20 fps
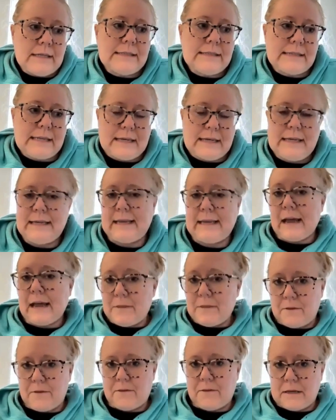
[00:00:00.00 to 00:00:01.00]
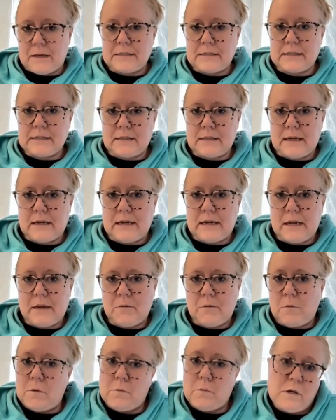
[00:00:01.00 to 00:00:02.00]
kids can get the things that they
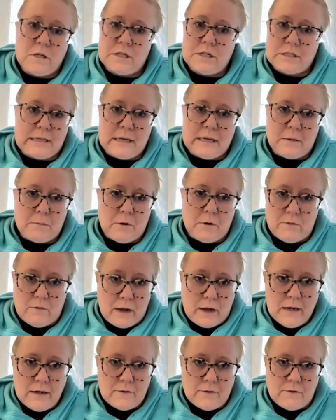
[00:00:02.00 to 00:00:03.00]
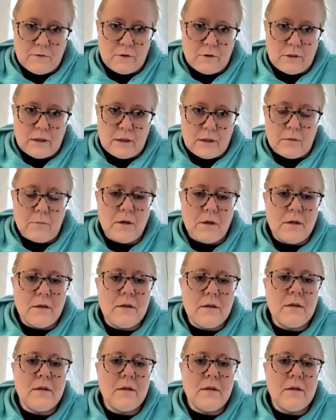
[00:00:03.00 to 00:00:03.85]
need when we just can't provide it for them.